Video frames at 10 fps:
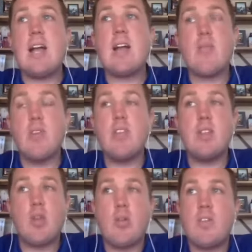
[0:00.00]
I got really
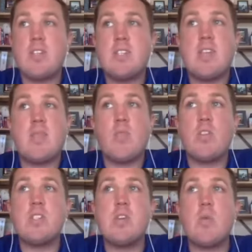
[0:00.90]
nervous, and then
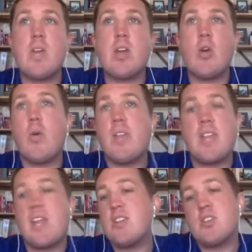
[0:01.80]
once the away goal went
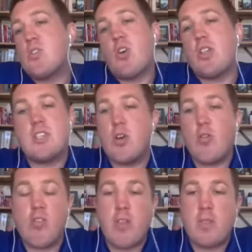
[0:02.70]
in, I just thought it's
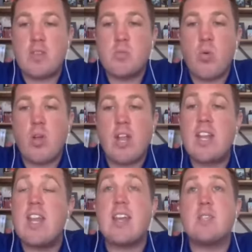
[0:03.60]
over at this point. I
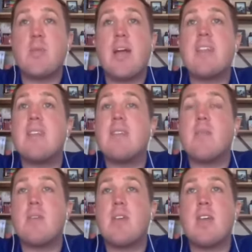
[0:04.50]
didn't expect it
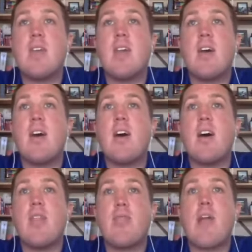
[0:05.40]
to be
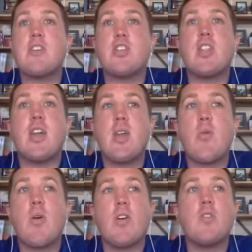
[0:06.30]
a thrashing like
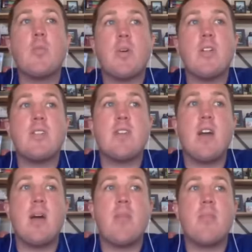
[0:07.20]
it was, but
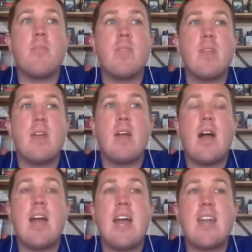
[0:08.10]

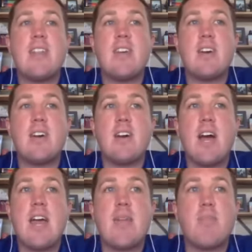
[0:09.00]
I
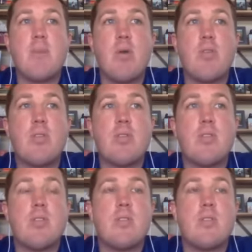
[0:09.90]
had both